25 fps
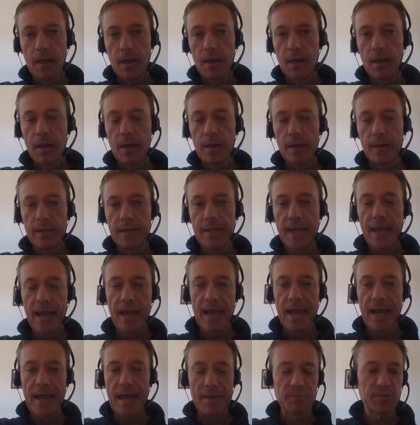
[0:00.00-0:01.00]
Yeah,
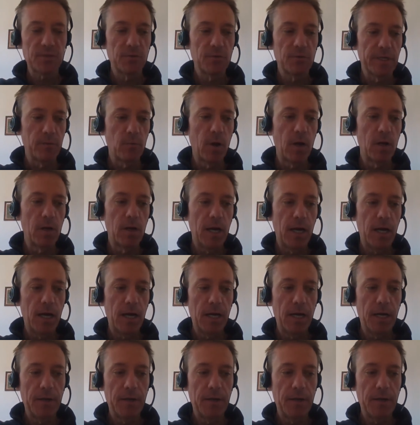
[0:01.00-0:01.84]
absolutely. Well,